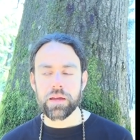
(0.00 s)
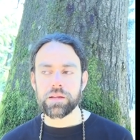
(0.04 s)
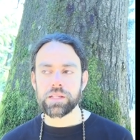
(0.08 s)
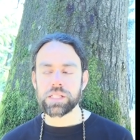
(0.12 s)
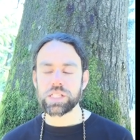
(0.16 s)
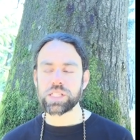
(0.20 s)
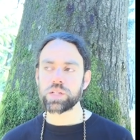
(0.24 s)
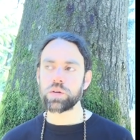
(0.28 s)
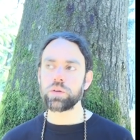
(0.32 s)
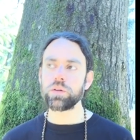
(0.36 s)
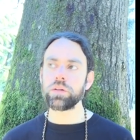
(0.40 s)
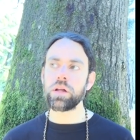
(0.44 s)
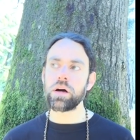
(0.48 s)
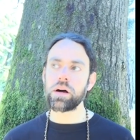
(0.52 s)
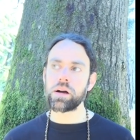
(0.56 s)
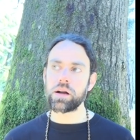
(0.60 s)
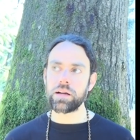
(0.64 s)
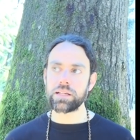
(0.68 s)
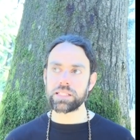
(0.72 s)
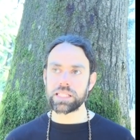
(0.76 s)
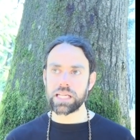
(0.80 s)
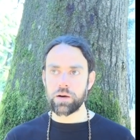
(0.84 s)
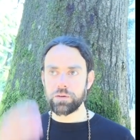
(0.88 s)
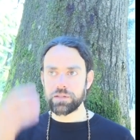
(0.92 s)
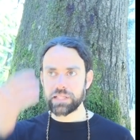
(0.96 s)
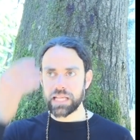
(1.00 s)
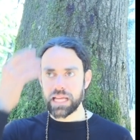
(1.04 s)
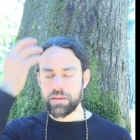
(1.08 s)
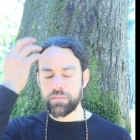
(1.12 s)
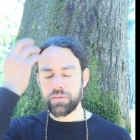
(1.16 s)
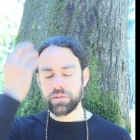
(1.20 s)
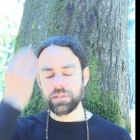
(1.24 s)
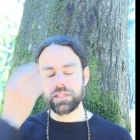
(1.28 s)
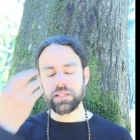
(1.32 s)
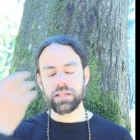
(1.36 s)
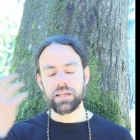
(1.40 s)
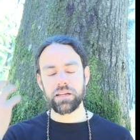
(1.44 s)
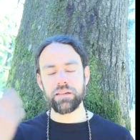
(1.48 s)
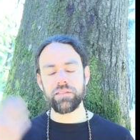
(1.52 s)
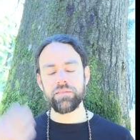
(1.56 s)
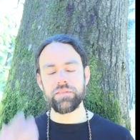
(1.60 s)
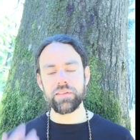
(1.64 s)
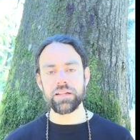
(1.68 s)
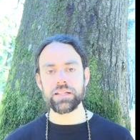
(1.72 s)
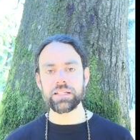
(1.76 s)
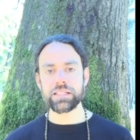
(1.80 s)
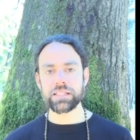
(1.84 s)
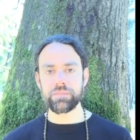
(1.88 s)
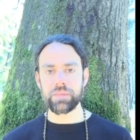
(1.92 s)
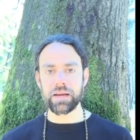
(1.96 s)
So long as I was able to
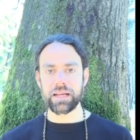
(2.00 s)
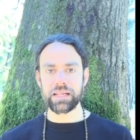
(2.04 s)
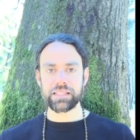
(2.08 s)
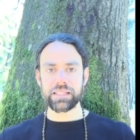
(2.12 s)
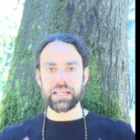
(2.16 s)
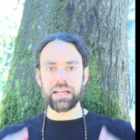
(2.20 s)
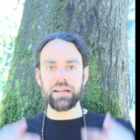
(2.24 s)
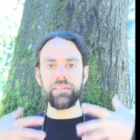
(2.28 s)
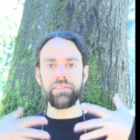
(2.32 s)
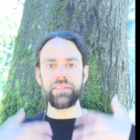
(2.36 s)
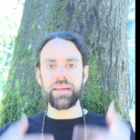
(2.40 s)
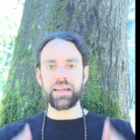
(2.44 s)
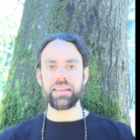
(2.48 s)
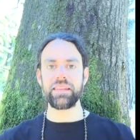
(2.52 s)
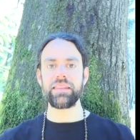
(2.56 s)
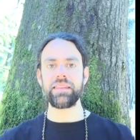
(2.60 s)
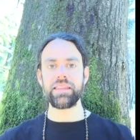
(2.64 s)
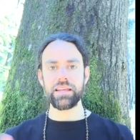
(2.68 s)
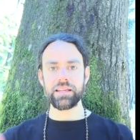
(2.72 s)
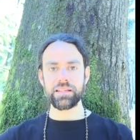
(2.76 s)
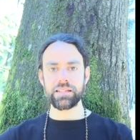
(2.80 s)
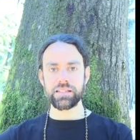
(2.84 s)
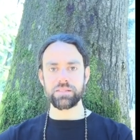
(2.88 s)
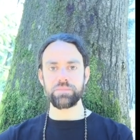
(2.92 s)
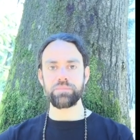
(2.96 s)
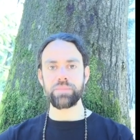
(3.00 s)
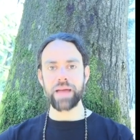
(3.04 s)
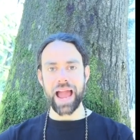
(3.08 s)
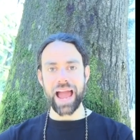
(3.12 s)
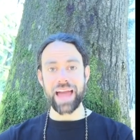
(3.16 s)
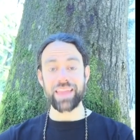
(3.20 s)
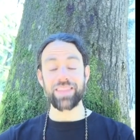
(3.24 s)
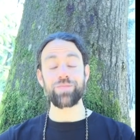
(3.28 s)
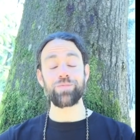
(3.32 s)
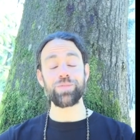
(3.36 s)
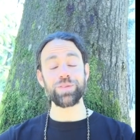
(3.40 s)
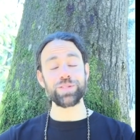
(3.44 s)
convince myself that this path